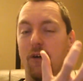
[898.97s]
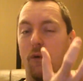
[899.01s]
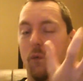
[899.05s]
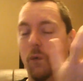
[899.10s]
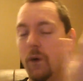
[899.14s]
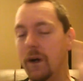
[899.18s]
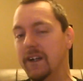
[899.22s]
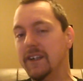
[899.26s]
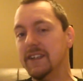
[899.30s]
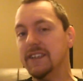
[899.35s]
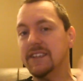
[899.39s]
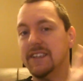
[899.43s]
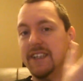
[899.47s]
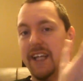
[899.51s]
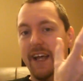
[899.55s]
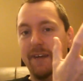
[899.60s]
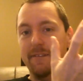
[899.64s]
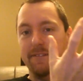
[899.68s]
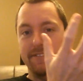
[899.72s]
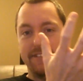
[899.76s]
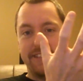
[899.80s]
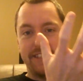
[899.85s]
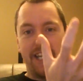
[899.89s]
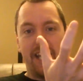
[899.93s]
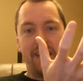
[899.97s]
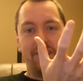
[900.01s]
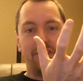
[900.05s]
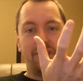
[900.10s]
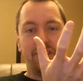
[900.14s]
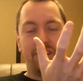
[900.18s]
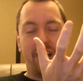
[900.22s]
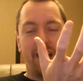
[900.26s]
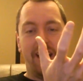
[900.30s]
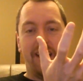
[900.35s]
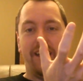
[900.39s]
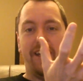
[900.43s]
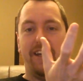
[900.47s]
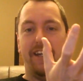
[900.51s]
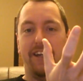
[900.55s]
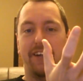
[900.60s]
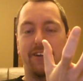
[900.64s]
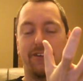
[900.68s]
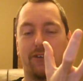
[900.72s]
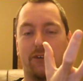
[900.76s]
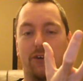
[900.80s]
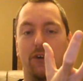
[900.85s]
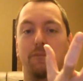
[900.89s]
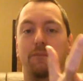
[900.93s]
what does that standard diet
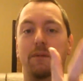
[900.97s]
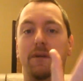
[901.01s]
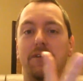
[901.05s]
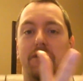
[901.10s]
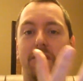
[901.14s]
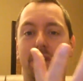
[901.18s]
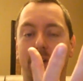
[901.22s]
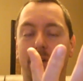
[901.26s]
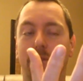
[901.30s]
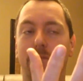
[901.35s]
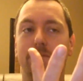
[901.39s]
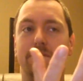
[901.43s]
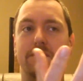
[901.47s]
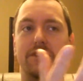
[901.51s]
eating group do?